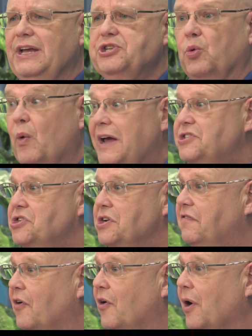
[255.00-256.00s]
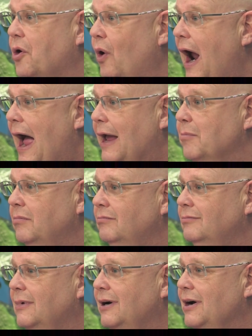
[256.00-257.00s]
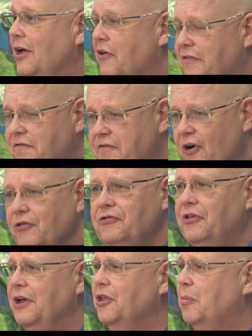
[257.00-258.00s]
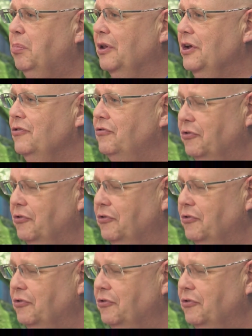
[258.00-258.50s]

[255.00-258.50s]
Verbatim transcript: is arrested for a crime, the first thing the police